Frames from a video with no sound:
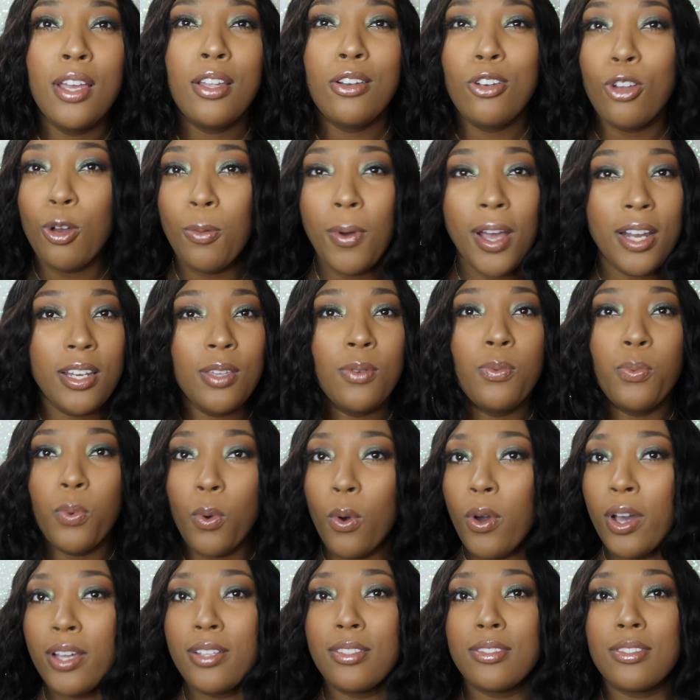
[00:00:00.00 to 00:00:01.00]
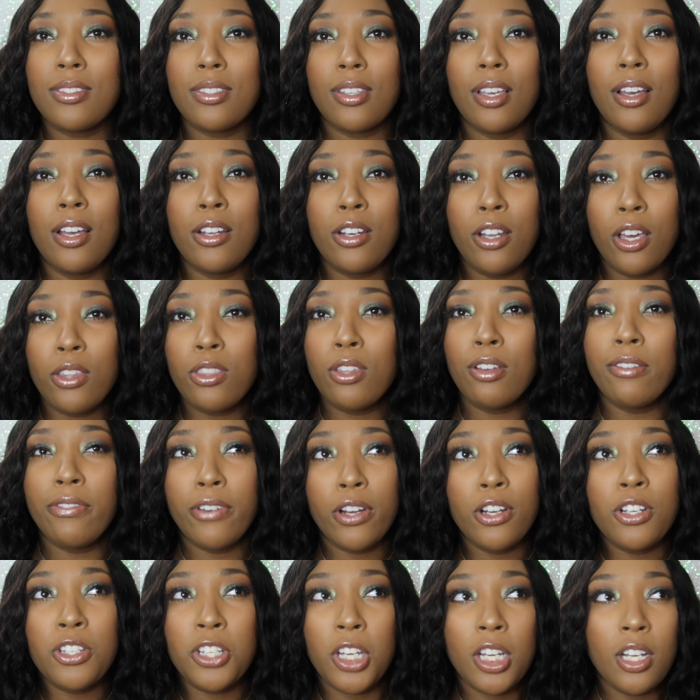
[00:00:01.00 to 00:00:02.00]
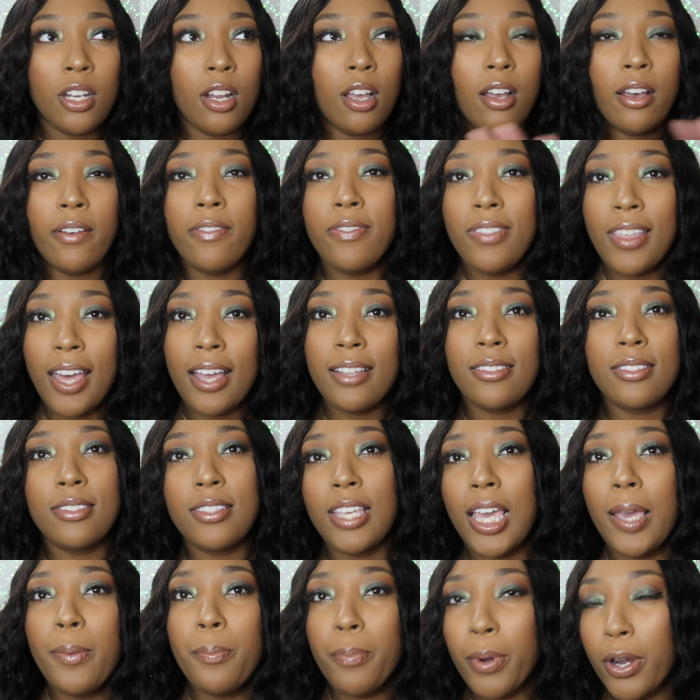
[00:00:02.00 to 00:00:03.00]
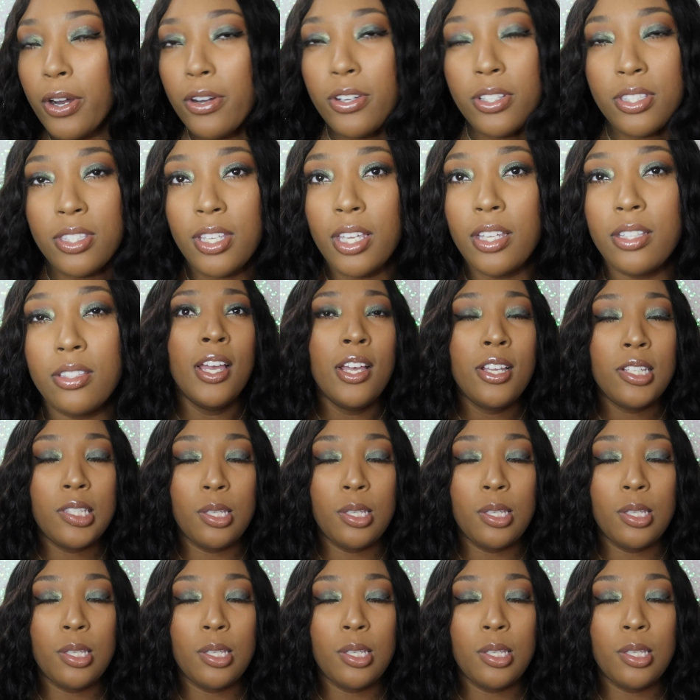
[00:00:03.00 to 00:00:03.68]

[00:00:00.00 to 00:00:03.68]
Nobody wants another version of that same person.